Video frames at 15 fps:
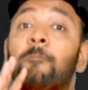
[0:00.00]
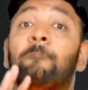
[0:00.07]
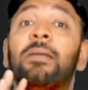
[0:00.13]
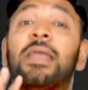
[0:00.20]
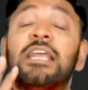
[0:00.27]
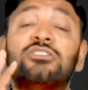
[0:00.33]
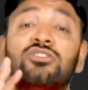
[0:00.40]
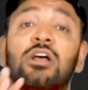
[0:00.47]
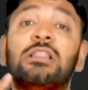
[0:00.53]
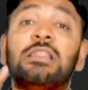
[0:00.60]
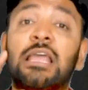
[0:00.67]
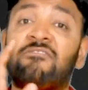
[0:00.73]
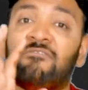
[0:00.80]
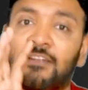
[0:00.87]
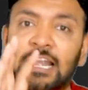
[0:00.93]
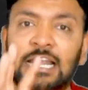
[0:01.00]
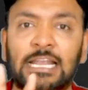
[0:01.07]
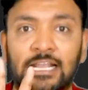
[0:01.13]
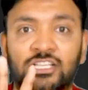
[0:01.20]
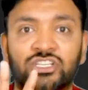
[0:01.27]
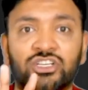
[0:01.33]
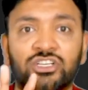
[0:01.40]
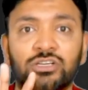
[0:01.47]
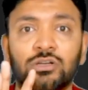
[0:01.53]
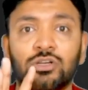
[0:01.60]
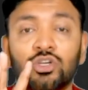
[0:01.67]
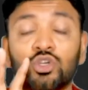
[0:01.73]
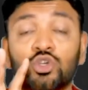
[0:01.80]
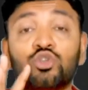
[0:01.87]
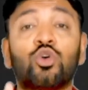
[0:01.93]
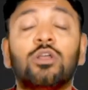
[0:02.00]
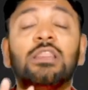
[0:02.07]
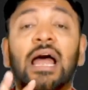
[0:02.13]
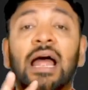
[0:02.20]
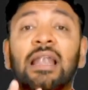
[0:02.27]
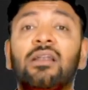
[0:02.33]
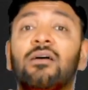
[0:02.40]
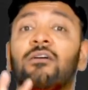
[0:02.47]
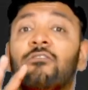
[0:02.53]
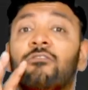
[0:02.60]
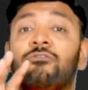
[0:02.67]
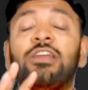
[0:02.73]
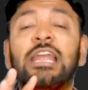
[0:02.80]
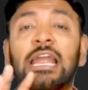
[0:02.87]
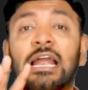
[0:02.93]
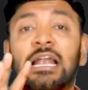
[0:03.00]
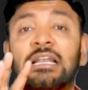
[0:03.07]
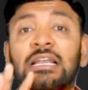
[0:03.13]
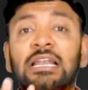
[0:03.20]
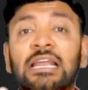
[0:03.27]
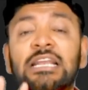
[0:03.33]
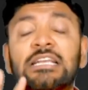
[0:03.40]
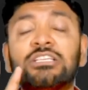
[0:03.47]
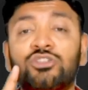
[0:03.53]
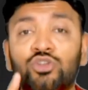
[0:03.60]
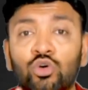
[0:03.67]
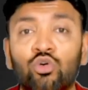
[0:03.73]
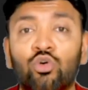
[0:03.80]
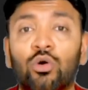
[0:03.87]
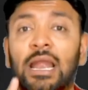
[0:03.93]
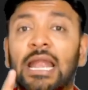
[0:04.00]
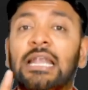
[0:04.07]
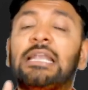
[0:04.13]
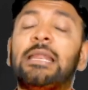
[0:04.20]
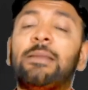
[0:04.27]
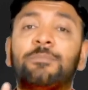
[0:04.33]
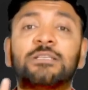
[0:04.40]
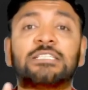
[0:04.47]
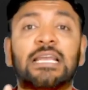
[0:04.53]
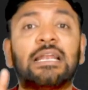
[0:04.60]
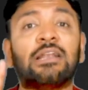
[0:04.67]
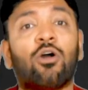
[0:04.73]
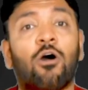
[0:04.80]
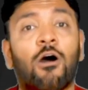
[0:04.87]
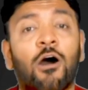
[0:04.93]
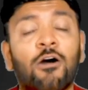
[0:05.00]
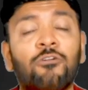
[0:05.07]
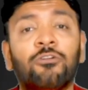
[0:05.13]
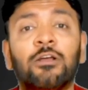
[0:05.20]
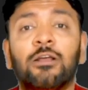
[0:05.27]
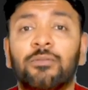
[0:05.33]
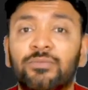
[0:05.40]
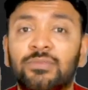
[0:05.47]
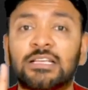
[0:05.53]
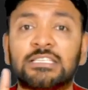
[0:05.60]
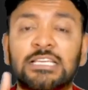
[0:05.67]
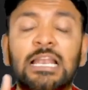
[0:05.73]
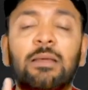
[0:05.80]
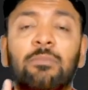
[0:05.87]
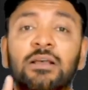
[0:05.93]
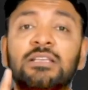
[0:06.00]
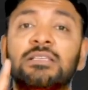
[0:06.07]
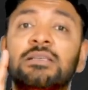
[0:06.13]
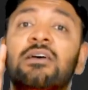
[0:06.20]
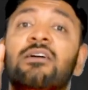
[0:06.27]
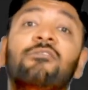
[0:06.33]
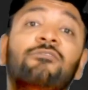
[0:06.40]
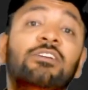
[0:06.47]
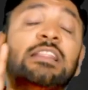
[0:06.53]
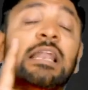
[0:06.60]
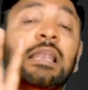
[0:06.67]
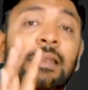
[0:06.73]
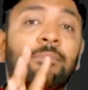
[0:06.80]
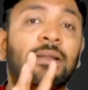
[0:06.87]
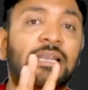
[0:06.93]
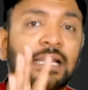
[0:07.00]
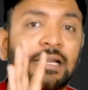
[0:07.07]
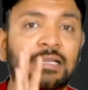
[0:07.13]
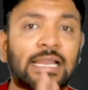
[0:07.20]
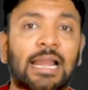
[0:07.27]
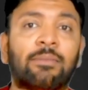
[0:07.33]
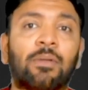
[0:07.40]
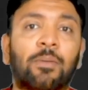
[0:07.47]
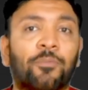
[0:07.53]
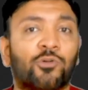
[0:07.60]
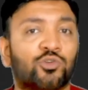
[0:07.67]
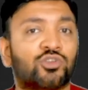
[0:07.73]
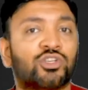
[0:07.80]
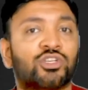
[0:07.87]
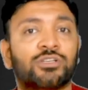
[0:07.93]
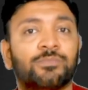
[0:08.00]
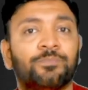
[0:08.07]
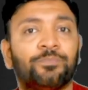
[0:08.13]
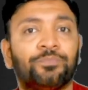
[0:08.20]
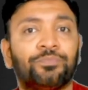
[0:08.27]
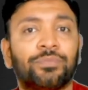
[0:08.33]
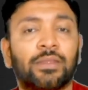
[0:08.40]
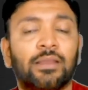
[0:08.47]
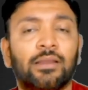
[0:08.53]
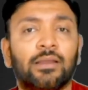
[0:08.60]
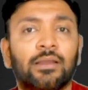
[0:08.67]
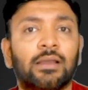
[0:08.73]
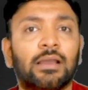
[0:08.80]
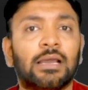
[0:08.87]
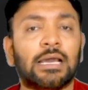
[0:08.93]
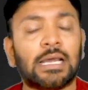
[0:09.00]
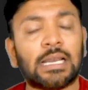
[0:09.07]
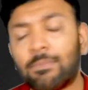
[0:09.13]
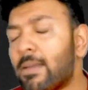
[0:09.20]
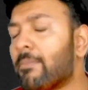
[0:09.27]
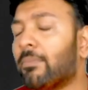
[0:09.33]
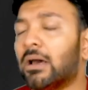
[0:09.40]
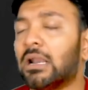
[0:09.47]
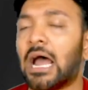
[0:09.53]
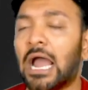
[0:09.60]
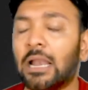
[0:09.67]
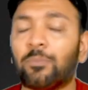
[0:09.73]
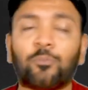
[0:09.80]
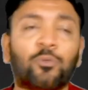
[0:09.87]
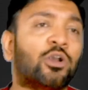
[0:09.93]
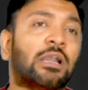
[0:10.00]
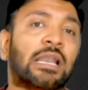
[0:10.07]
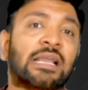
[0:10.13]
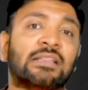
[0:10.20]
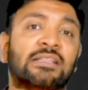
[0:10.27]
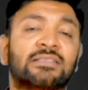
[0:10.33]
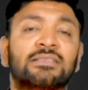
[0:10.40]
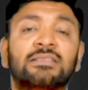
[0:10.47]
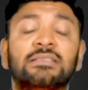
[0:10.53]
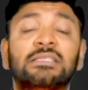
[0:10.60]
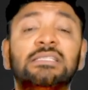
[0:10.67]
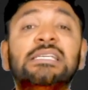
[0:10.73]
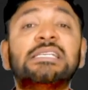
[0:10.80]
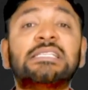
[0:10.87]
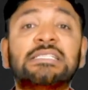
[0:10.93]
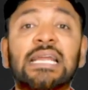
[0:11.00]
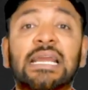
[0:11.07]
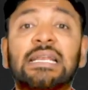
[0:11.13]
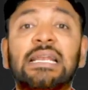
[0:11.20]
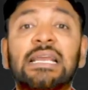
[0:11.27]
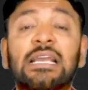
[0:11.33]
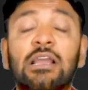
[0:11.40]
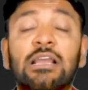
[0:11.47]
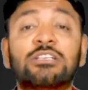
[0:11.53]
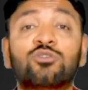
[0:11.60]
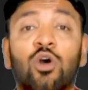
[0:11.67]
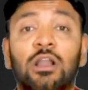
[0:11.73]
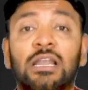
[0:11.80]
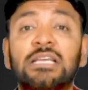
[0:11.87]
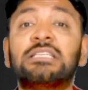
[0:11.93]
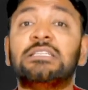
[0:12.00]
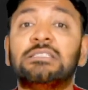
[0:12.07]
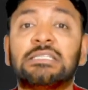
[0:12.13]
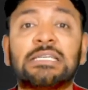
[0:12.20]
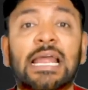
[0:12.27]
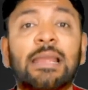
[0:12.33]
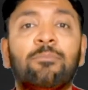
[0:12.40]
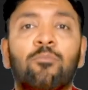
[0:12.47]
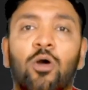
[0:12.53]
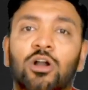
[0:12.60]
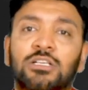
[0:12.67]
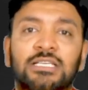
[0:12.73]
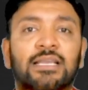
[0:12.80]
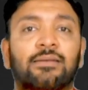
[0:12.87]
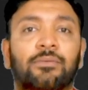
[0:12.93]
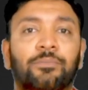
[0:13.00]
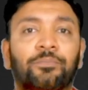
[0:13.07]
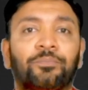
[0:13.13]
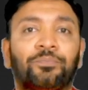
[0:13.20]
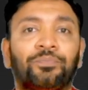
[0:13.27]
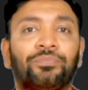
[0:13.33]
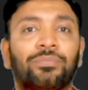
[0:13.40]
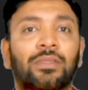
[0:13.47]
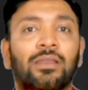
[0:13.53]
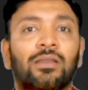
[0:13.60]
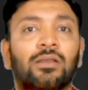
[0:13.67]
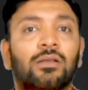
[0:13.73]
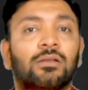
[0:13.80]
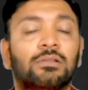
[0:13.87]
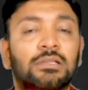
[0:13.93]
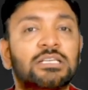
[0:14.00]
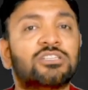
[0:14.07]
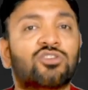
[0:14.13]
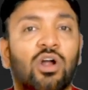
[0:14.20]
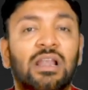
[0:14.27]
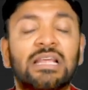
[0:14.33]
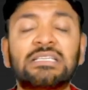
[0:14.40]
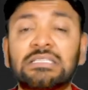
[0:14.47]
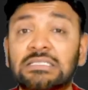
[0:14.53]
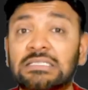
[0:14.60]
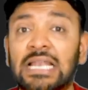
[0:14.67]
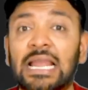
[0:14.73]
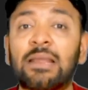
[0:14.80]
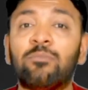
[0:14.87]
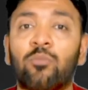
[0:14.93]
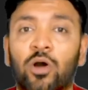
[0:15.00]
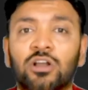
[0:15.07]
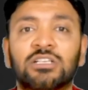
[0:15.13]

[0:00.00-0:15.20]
based on their weightage so that we at least do 80% of the syllabus with a limited time approach. Remember, I put it like this. This technique is called as time boxing. Time